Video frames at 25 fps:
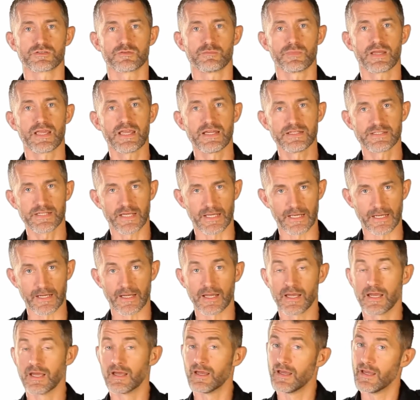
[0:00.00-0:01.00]
from heating,
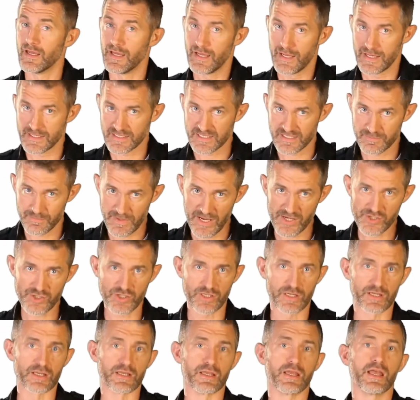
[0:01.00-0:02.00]

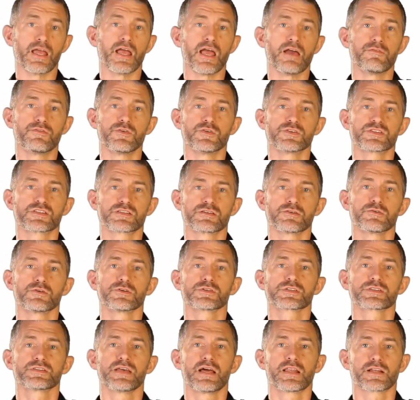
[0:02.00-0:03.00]
especially if you
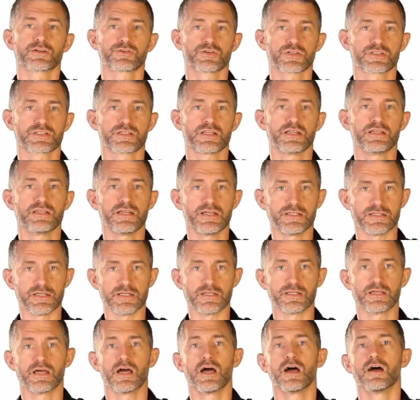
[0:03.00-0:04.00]
source the electricity
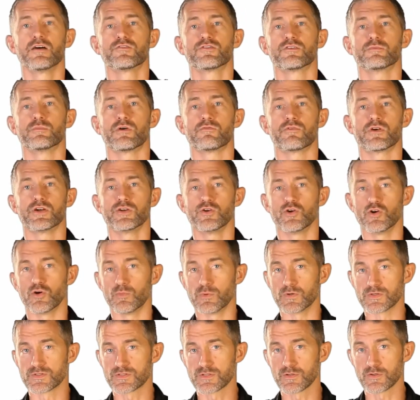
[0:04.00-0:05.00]
needed from a
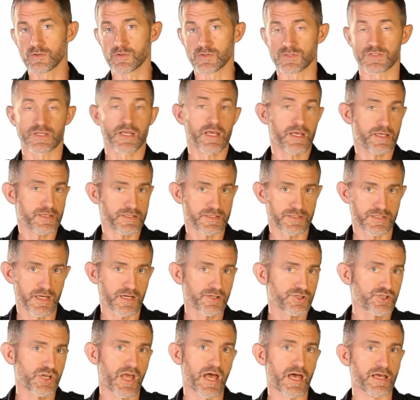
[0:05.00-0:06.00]
renewable source,
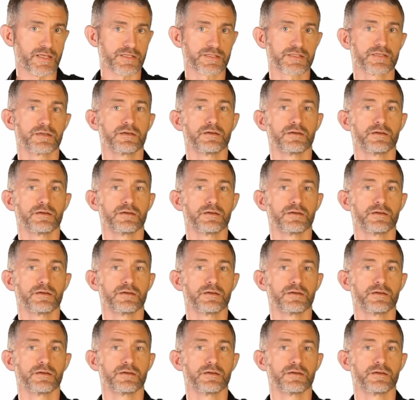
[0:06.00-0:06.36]
such as